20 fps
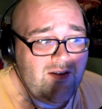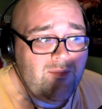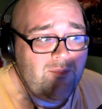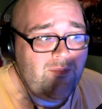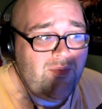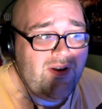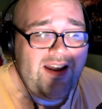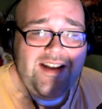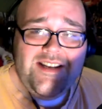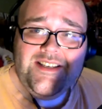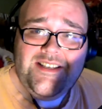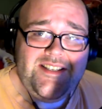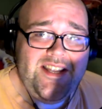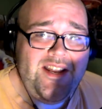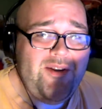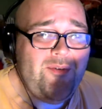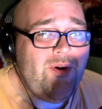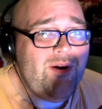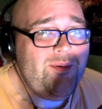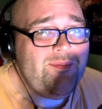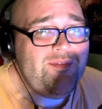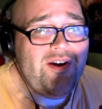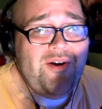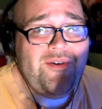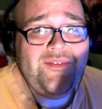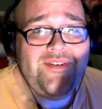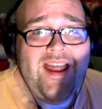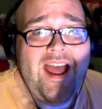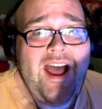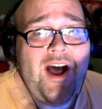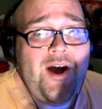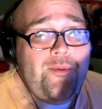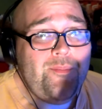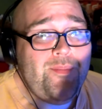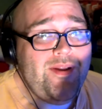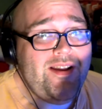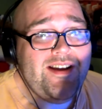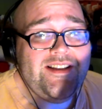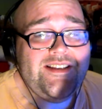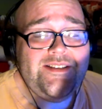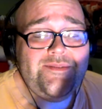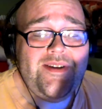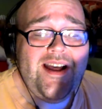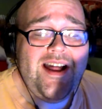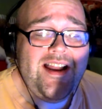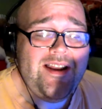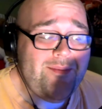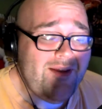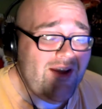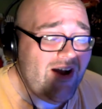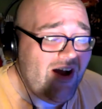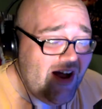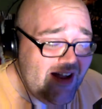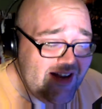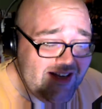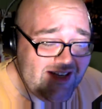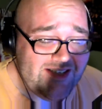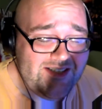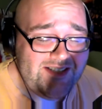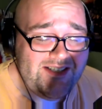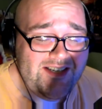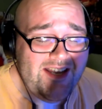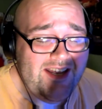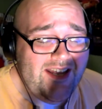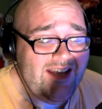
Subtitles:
But I just didn't want to go now because I've got to be honest.